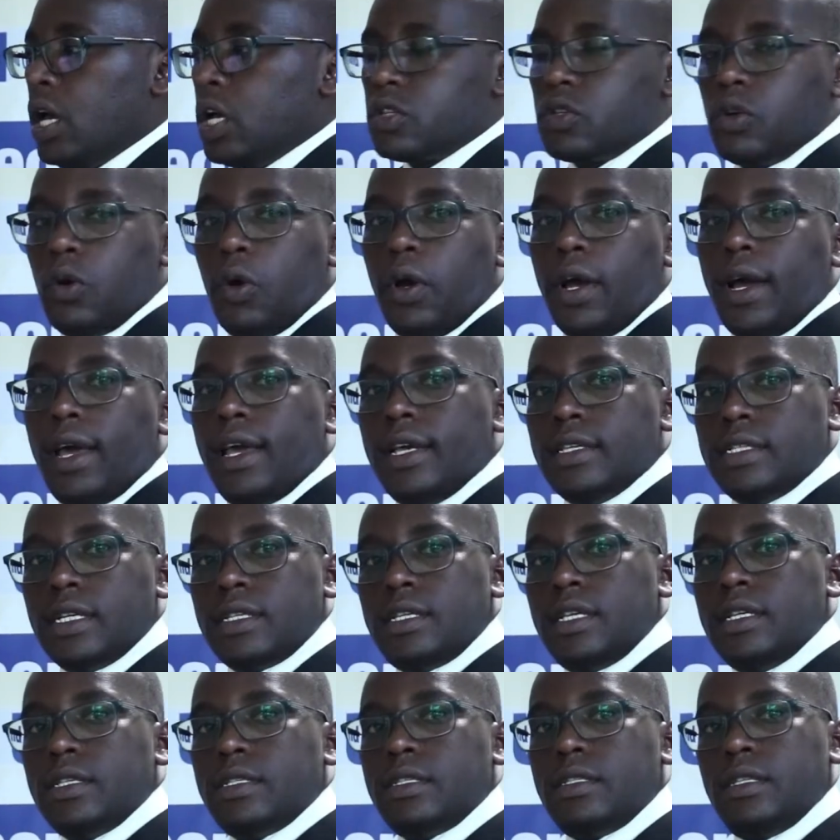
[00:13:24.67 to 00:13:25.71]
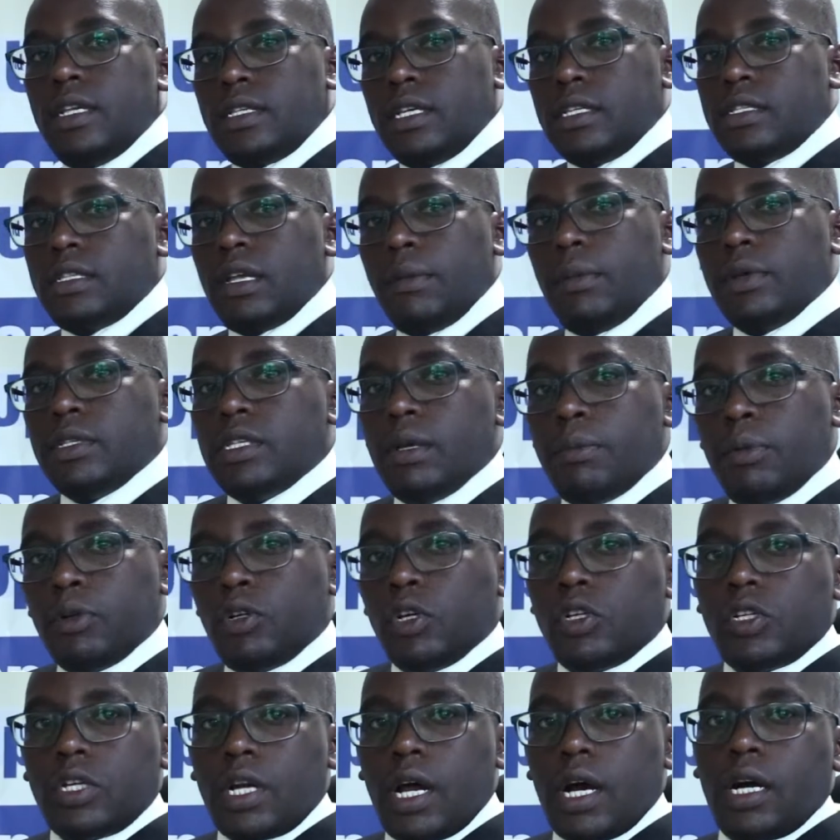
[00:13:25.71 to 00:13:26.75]
So the system is able
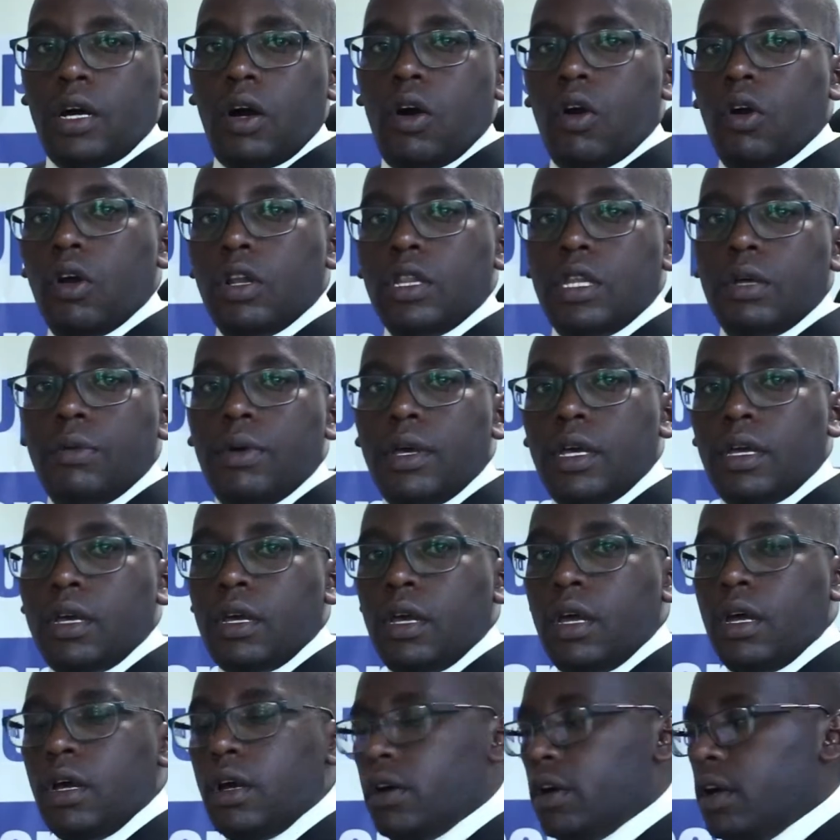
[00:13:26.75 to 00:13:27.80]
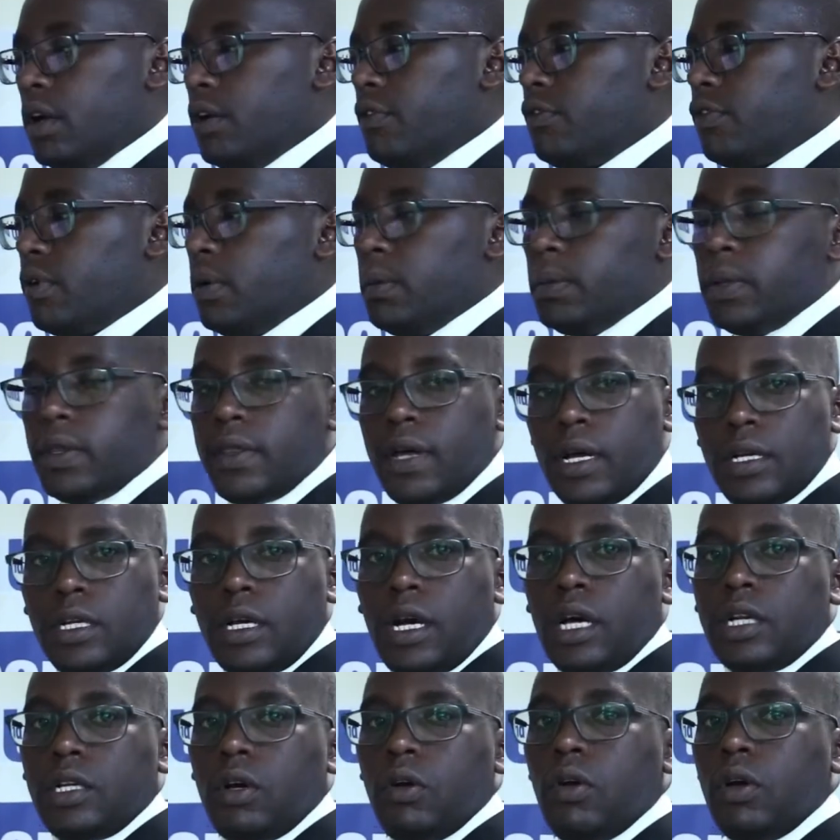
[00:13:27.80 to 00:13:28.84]
to track all the way from the
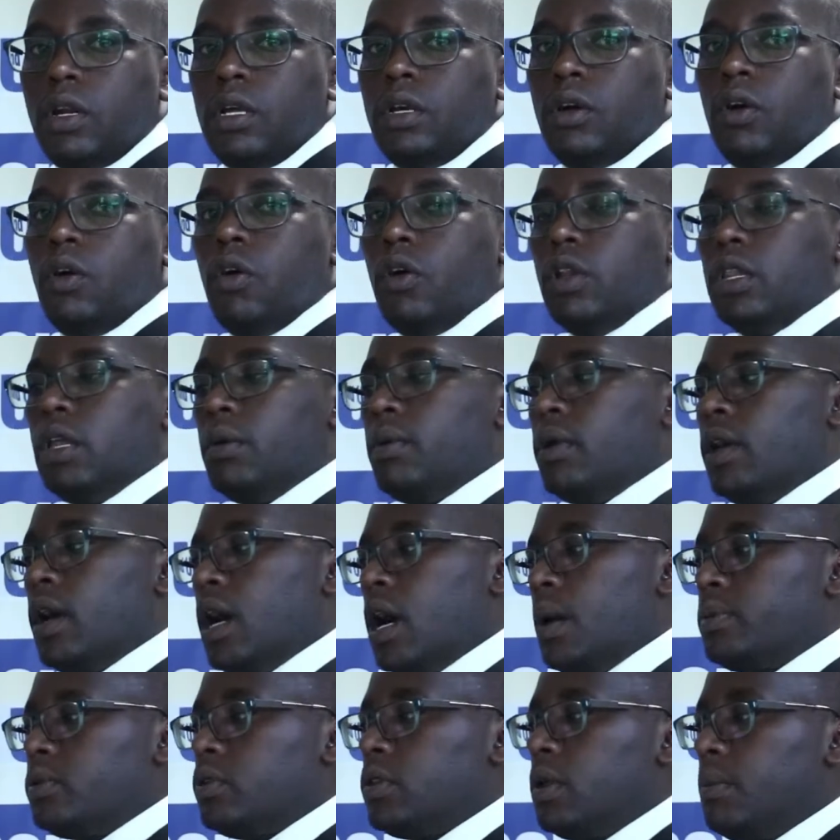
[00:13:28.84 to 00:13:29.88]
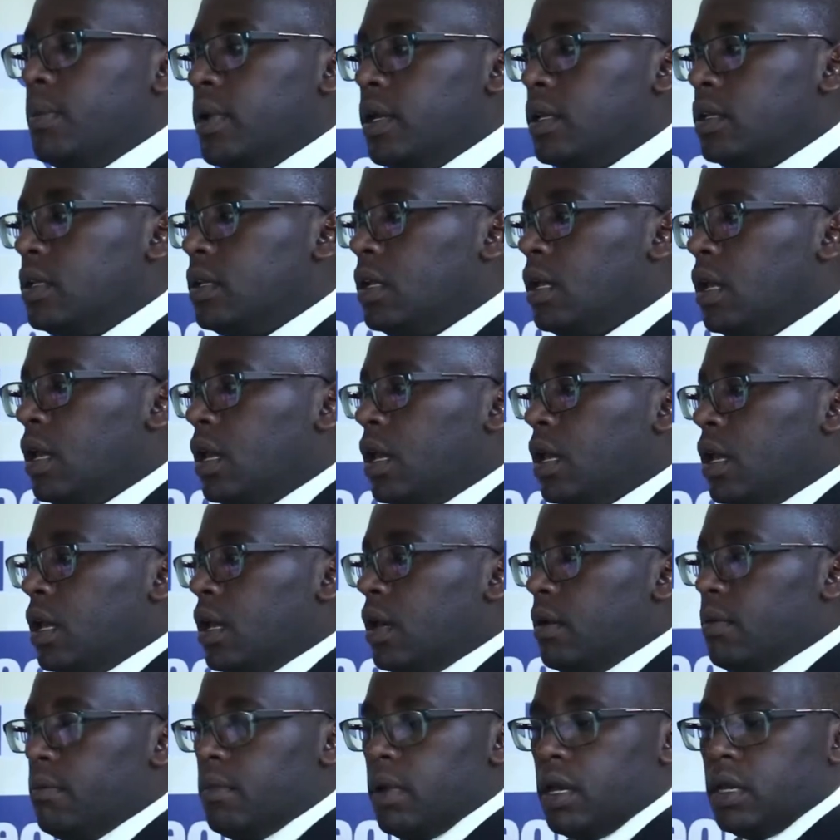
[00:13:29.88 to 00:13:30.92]
third category all the way up to the
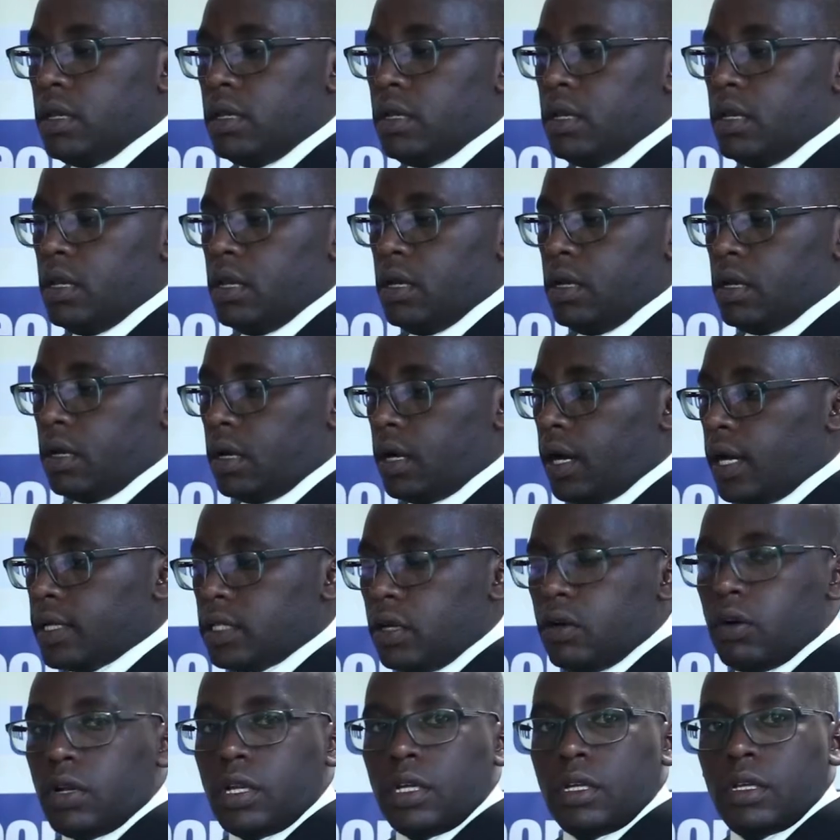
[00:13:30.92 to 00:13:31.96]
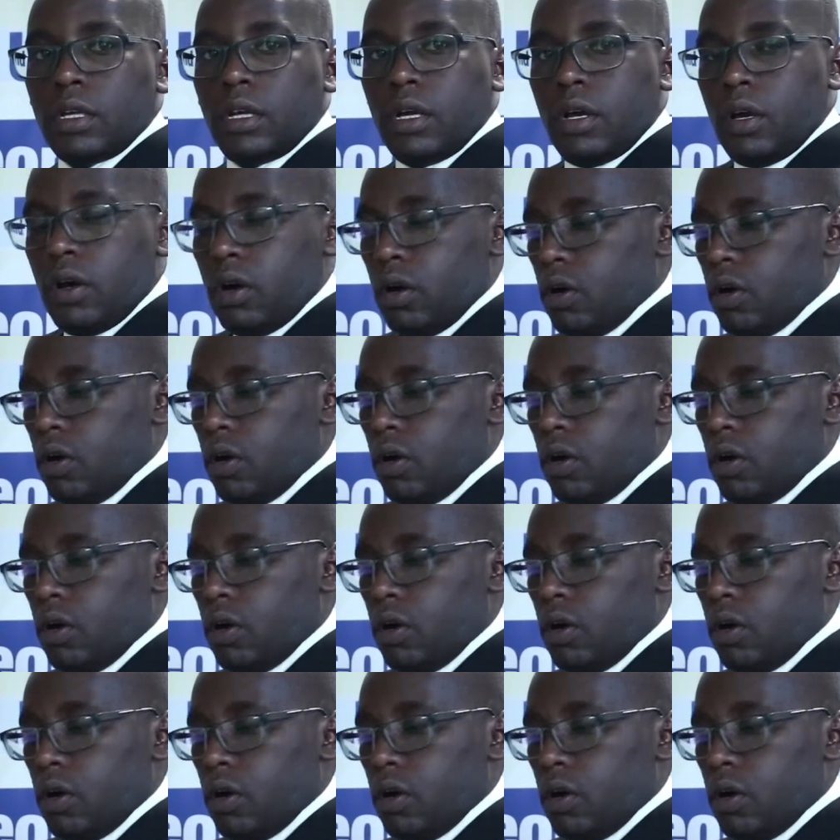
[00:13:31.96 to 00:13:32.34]
main category,